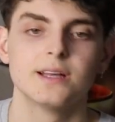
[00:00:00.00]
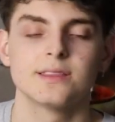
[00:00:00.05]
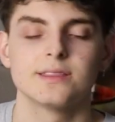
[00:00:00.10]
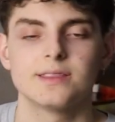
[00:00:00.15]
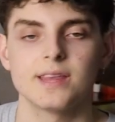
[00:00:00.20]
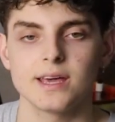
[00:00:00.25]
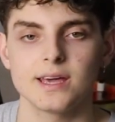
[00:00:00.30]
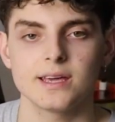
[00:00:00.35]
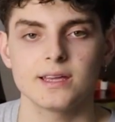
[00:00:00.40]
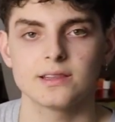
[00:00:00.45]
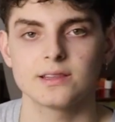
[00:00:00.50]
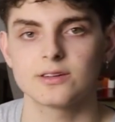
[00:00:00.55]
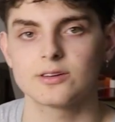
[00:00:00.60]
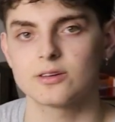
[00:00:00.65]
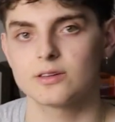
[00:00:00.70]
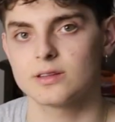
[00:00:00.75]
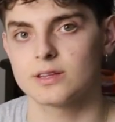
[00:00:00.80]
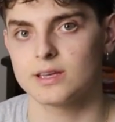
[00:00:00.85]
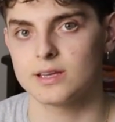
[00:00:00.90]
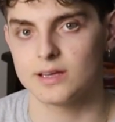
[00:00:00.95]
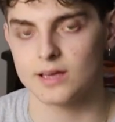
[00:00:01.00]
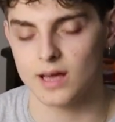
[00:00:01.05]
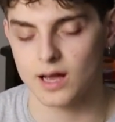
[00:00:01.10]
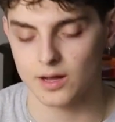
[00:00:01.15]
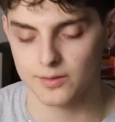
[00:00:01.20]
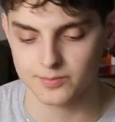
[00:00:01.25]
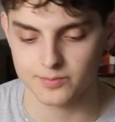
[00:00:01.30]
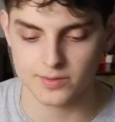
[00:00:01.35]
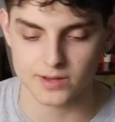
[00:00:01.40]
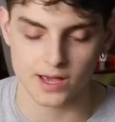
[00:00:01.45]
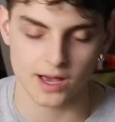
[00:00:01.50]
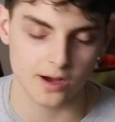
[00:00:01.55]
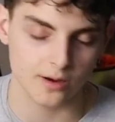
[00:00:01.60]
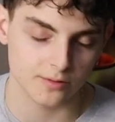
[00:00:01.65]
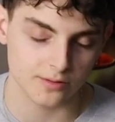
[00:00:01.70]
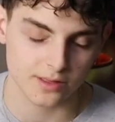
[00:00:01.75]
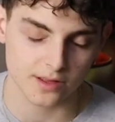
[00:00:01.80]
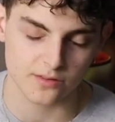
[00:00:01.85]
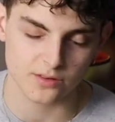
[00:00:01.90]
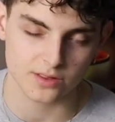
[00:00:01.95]
They literally helped me out
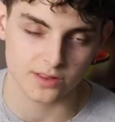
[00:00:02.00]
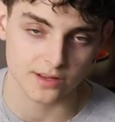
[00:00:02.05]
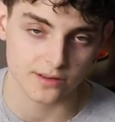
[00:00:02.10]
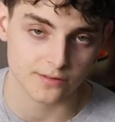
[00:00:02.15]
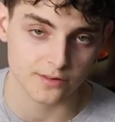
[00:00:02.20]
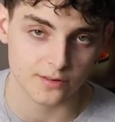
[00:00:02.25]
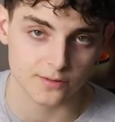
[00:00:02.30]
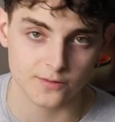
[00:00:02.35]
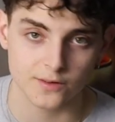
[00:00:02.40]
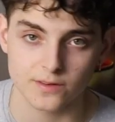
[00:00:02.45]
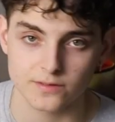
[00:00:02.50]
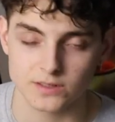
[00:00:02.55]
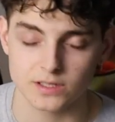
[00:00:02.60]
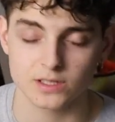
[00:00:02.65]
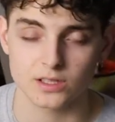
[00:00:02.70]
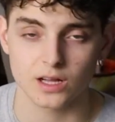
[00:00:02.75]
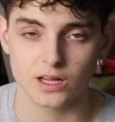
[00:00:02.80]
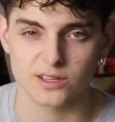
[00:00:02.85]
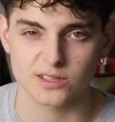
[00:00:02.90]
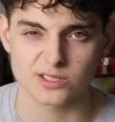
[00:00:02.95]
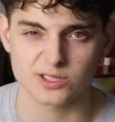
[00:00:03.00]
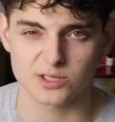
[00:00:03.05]
with everything for $15.